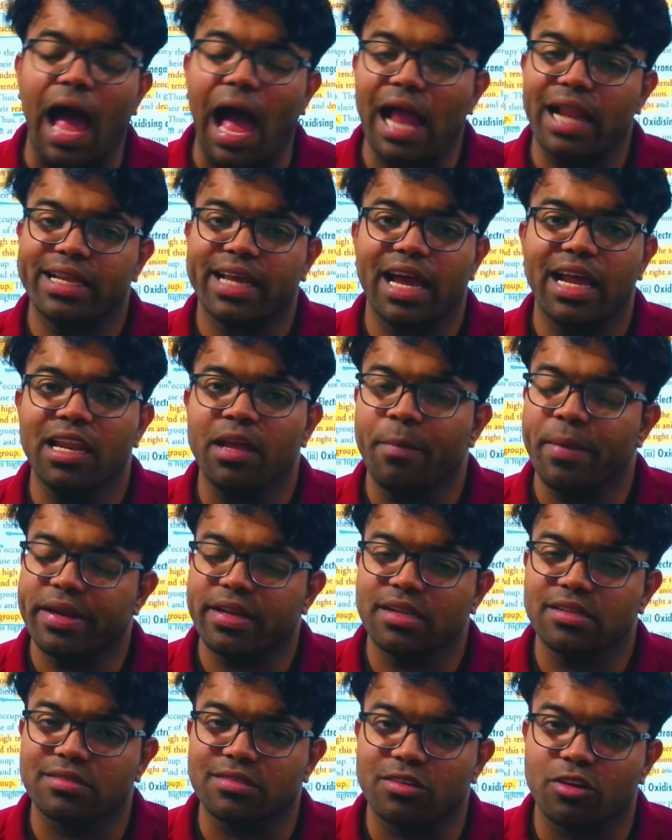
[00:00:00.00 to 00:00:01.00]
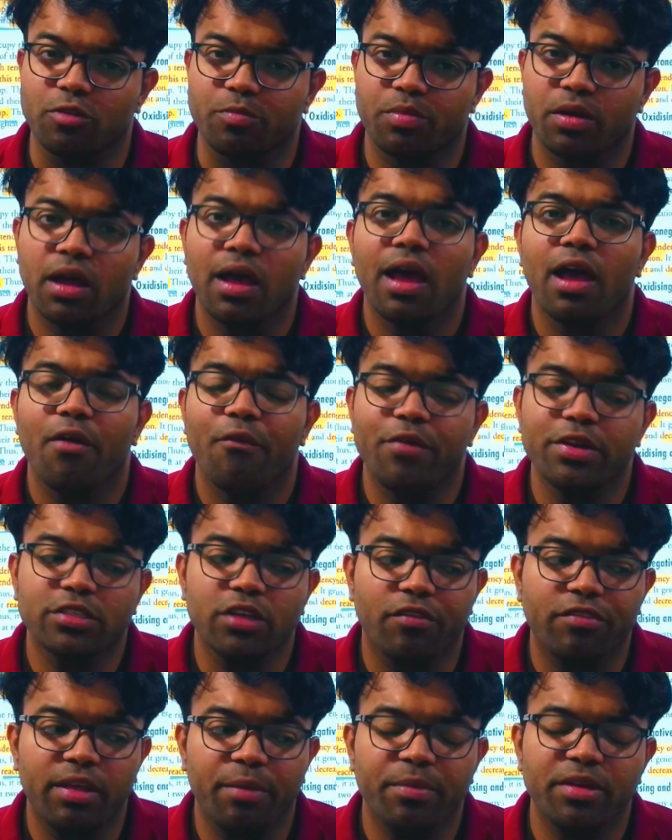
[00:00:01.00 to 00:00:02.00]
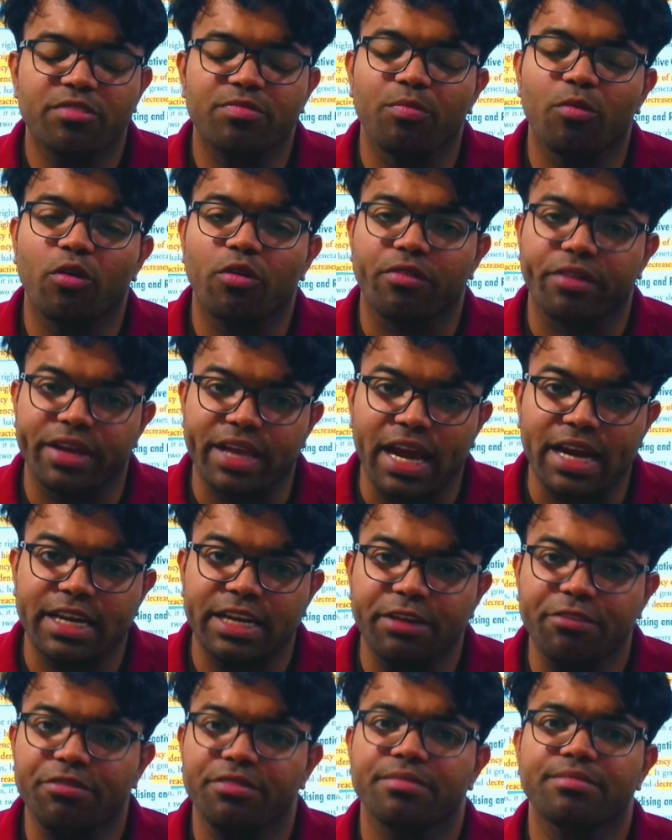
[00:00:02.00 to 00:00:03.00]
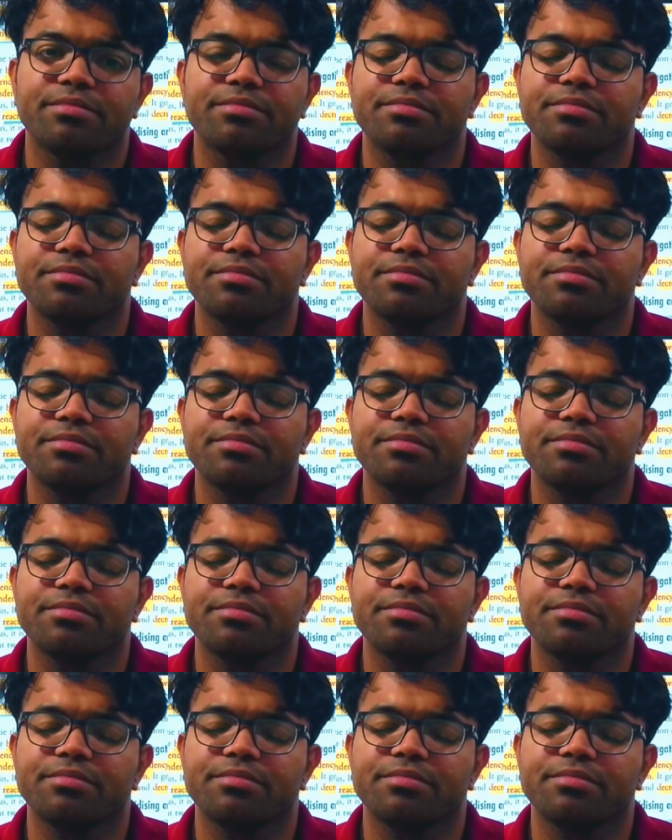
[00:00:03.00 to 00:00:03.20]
alkali metals group. Which of them is more reactive?